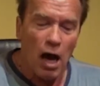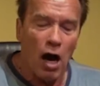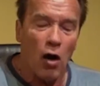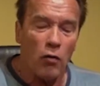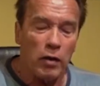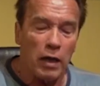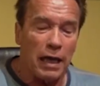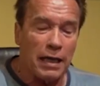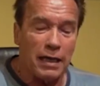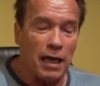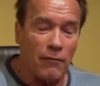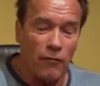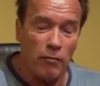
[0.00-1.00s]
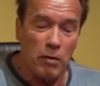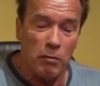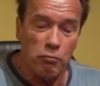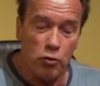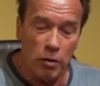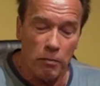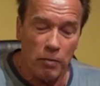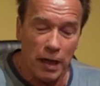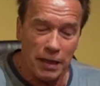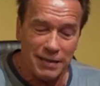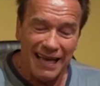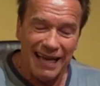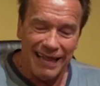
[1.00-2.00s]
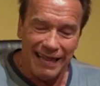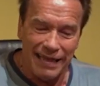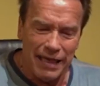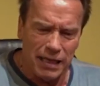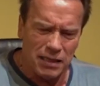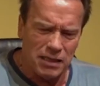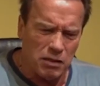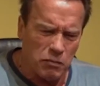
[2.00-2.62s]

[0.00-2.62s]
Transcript: Oh yeah, he came from a poor place, Leeds.